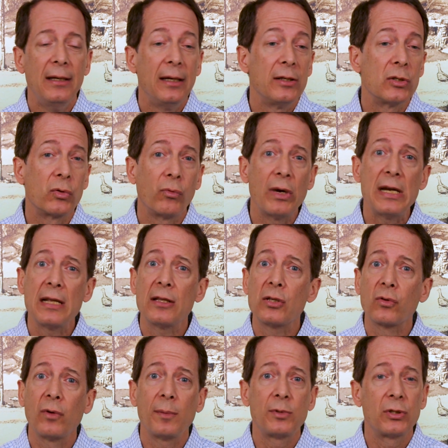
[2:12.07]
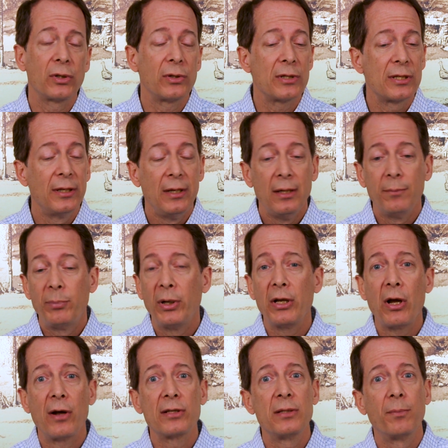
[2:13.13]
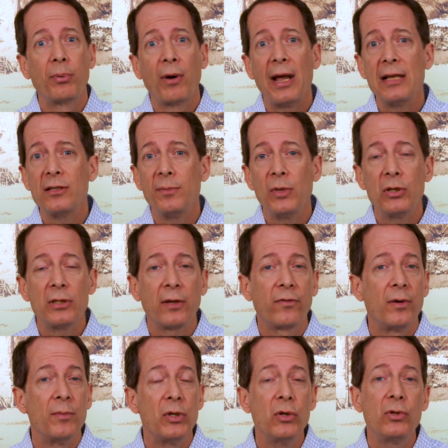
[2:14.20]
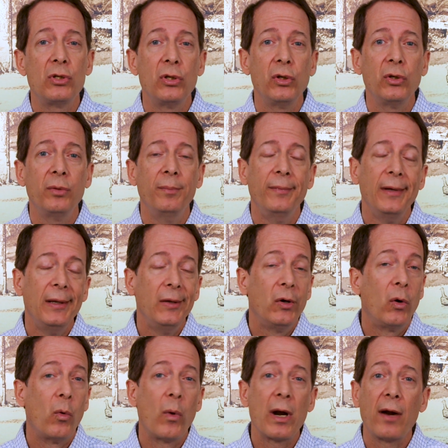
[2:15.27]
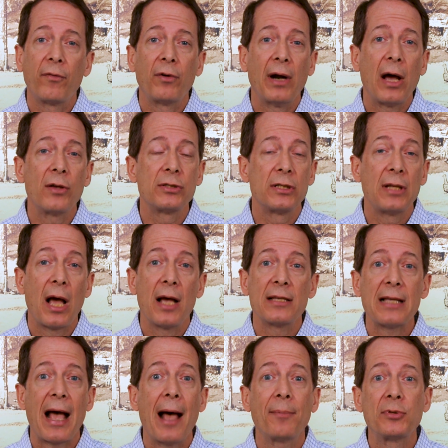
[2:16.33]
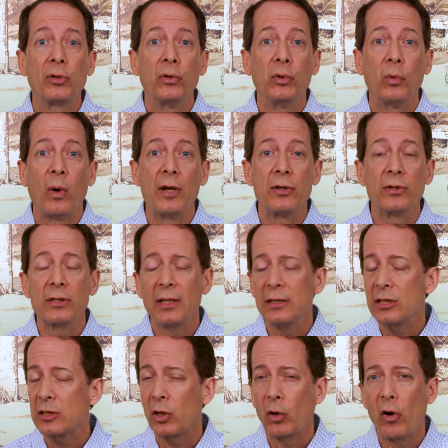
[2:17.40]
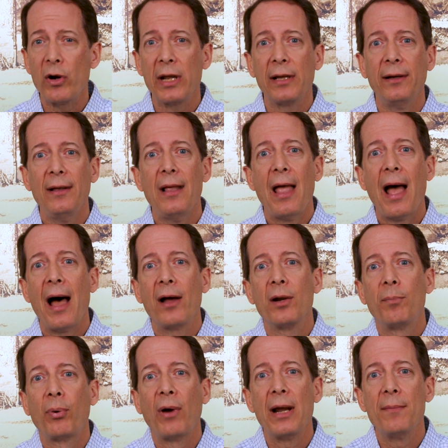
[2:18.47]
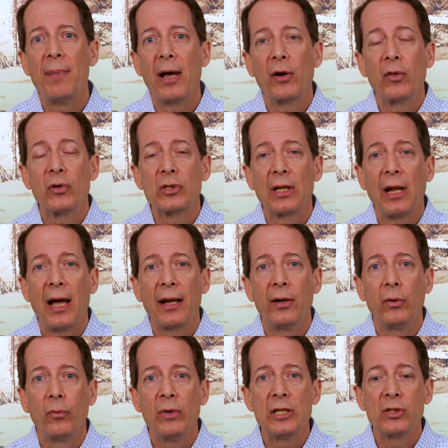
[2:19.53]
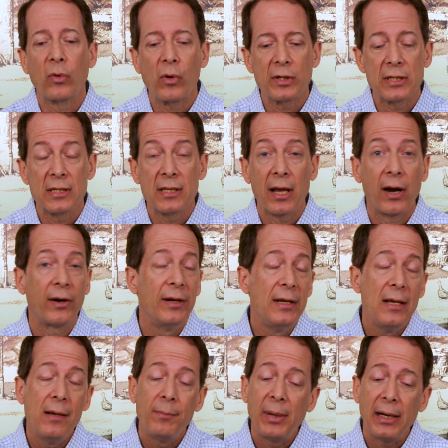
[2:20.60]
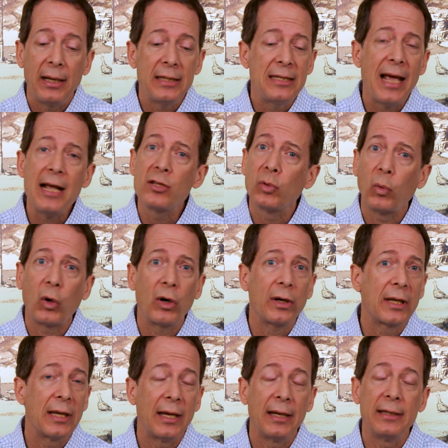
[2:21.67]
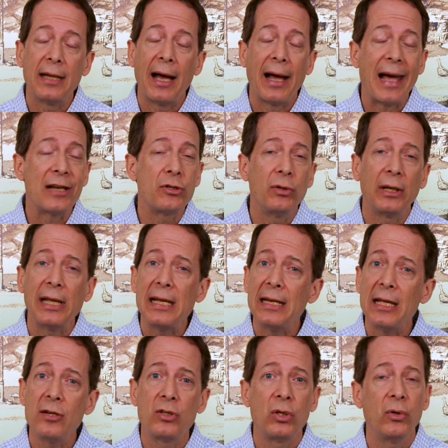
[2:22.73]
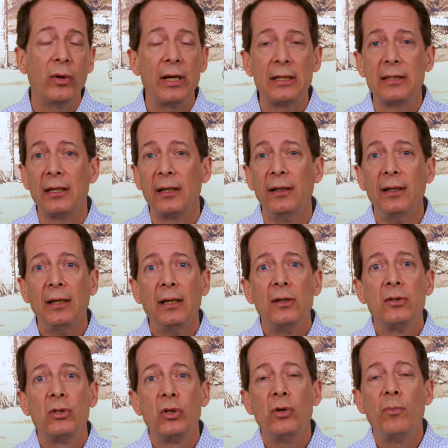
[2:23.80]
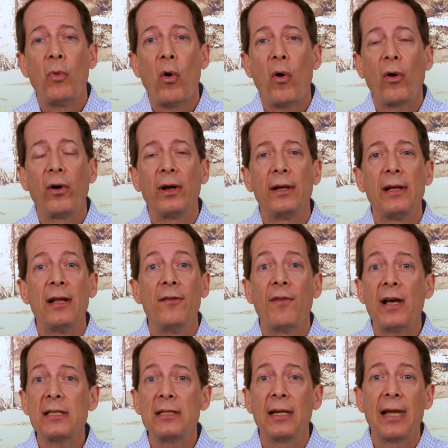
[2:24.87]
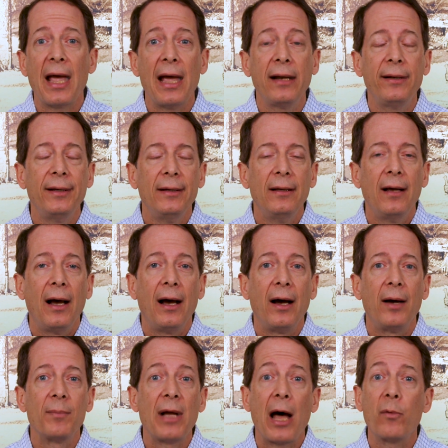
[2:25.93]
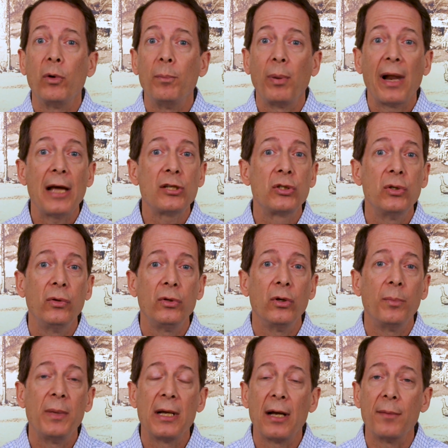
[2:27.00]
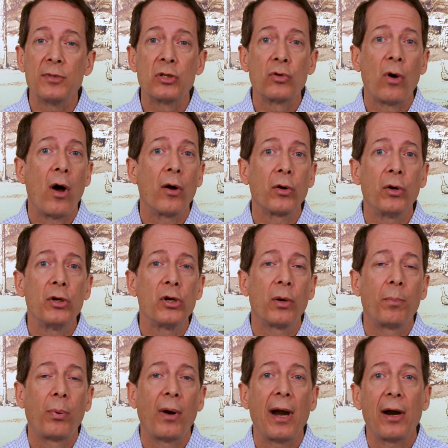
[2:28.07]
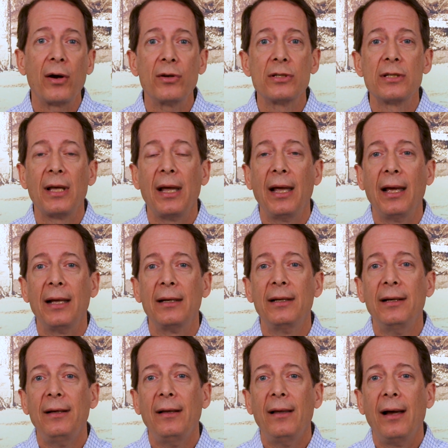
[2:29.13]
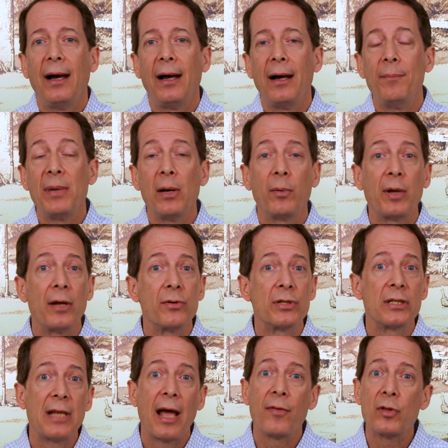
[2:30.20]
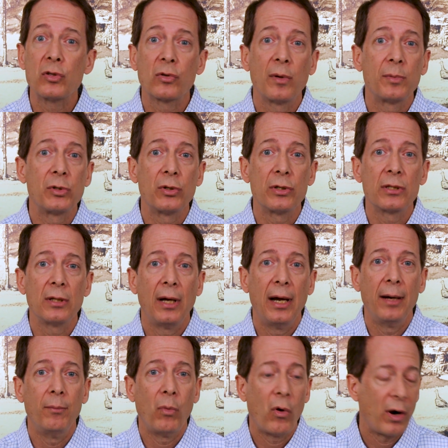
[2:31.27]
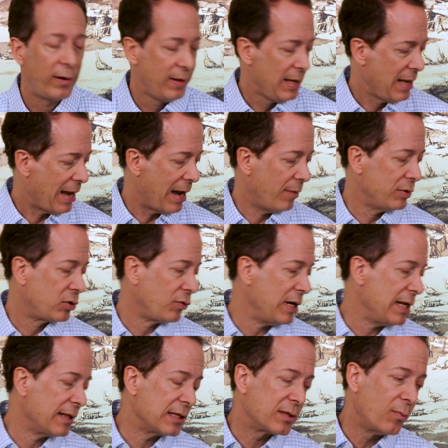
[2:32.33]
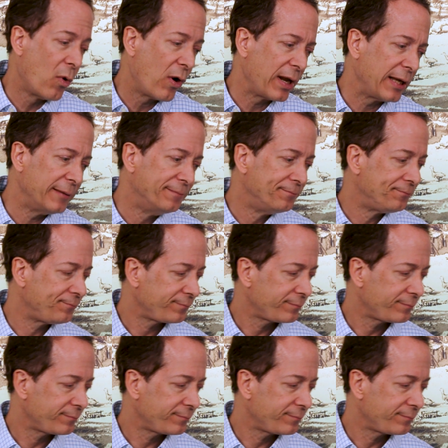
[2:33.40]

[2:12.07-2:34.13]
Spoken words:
And just reading the scriptures, putting on some praise music from YouTube, or whatever else does absolute wonders, and just learning how to pray better. There's a lot of resources there. But it takes work, and as you lean into it and do more and investigate, God will bless you. You'll become stronger in your prayers and be able to understand the scriptures more. I was reading this morning